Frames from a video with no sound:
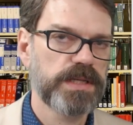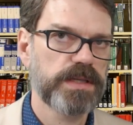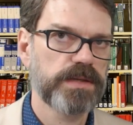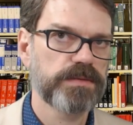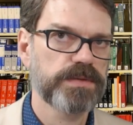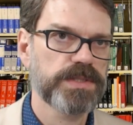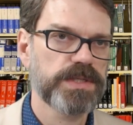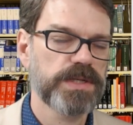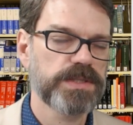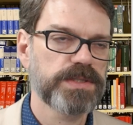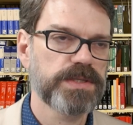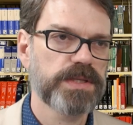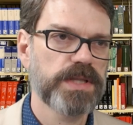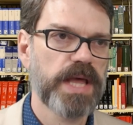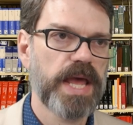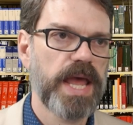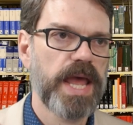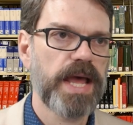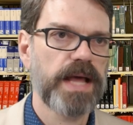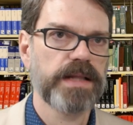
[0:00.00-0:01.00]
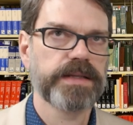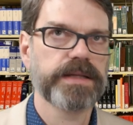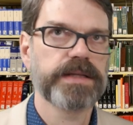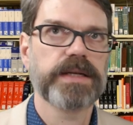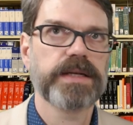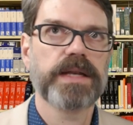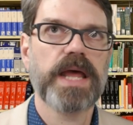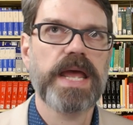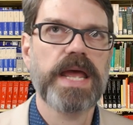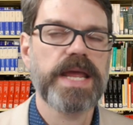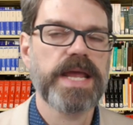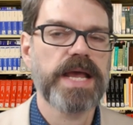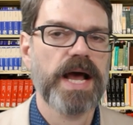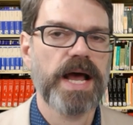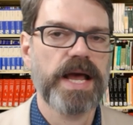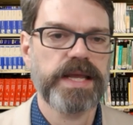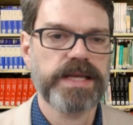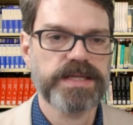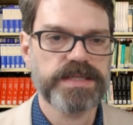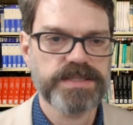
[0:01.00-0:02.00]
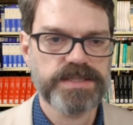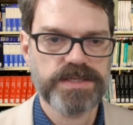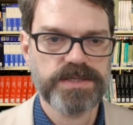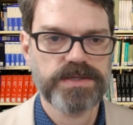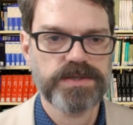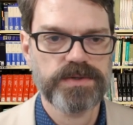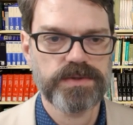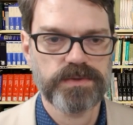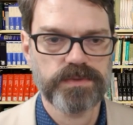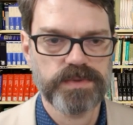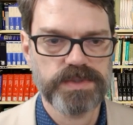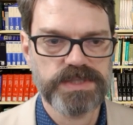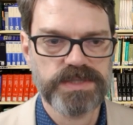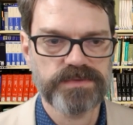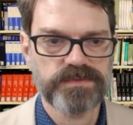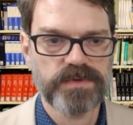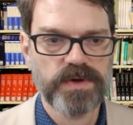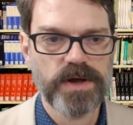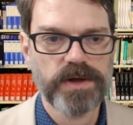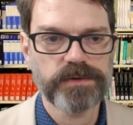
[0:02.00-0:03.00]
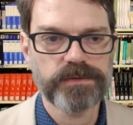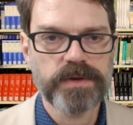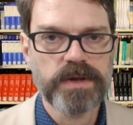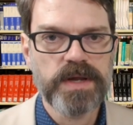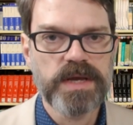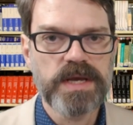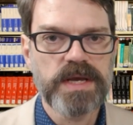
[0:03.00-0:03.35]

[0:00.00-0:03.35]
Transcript: There was also the Allen AI Institute was involved